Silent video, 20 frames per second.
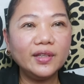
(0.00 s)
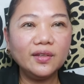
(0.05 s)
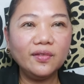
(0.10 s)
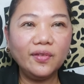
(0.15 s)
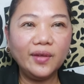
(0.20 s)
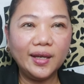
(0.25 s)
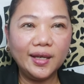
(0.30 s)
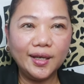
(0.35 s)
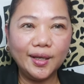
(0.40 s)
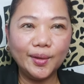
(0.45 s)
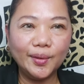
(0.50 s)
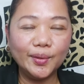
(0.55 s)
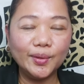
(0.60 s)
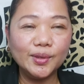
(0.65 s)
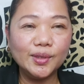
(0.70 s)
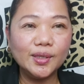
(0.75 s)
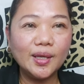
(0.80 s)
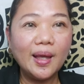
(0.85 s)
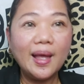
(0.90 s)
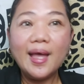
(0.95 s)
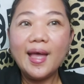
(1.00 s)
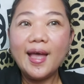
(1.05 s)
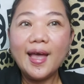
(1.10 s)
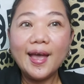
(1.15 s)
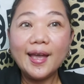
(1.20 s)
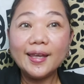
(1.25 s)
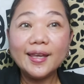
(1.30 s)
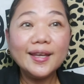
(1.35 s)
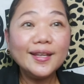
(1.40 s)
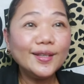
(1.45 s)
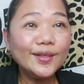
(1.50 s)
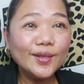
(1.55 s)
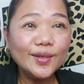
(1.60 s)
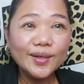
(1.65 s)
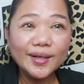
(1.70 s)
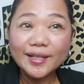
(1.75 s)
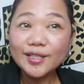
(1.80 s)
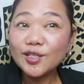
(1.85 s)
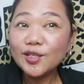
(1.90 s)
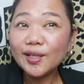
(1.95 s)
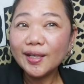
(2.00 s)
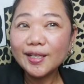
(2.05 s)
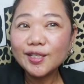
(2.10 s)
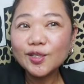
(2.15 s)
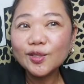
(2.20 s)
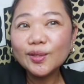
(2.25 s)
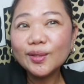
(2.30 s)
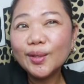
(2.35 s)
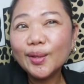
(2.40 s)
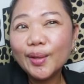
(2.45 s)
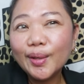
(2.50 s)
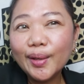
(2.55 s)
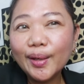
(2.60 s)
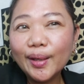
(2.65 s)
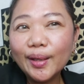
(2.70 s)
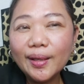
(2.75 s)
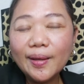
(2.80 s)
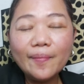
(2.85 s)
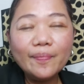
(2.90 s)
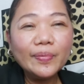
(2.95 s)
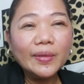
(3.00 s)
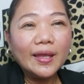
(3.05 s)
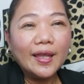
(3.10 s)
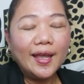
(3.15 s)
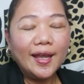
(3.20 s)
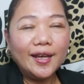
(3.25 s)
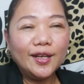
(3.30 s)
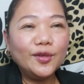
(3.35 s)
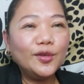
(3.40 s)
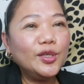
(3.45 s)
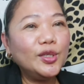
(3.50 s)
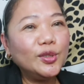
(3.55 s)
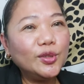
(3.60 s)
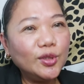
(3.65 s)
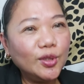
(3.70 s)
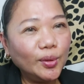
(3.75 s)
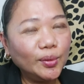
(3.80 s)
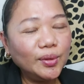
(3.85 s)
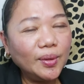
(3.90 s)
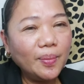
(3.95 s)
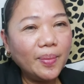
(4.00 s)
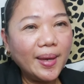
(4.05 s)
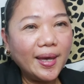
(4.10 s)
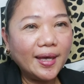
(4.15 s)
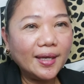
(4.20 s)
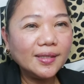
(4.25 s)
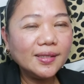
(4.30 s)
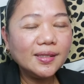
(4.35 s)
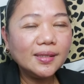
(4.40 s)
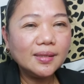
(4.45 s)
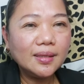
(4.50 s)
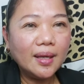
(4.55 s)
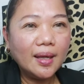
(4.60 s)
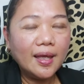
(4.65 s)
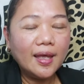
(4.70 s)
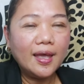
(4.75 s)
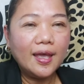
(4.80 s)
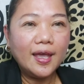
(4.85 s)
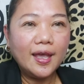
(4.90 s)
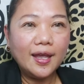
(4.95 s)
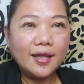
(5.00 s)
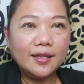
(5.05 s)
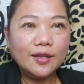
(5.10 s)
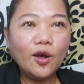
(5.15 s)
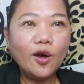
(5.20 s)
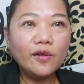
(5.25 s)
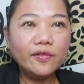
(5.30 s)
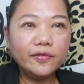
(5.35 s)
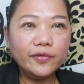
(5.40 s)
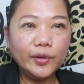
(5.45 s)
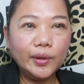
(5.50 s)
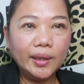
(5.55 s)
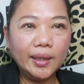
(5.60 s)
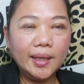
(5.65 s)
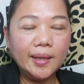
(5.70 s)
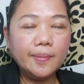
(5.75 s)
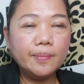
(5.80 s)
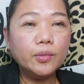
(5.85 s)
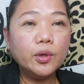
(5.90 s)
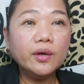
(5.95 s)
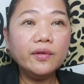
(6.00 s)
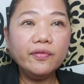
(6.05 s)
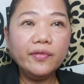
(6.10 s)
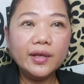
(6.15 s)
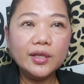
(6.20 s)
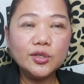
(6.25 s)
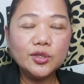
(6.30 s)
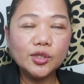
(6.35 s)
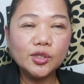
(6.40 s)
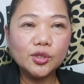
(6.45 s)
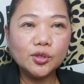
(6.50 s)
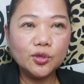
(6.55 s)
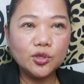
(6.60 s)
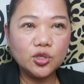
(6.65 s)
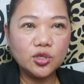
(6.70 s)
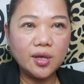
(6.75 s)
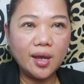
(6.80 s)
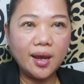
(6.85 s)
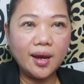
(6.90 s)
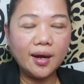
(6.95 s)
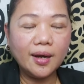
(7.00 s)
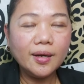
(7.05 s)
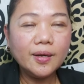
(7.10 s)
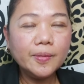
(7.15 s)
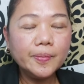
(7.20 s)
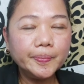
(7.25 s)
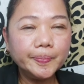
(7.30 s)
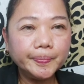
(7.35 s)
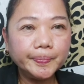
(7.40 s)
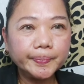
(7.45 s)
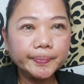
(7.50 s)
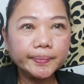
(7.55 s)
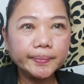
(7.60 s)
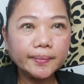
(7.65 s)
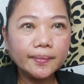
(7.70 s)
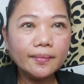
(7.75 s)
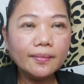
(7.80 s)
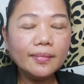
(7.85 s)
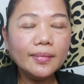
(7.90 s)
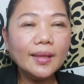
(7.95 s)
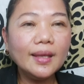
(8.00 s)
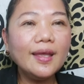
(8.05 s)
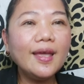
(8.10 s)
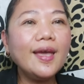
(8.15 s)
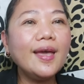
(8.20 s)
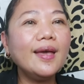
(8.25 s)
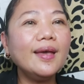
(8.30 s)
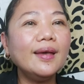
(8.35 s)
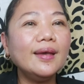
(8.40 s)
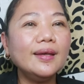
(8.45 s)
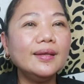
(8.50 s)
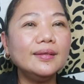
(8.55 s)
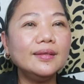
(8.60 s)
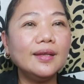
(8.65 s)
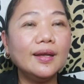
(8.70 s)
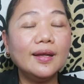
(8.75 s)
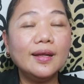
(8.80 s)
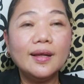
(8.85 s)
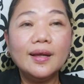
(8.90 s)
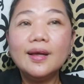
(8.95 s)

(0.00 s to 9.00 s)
videos. Again, congratulations, girl. I know you do the best, and hopefully more videos to share. And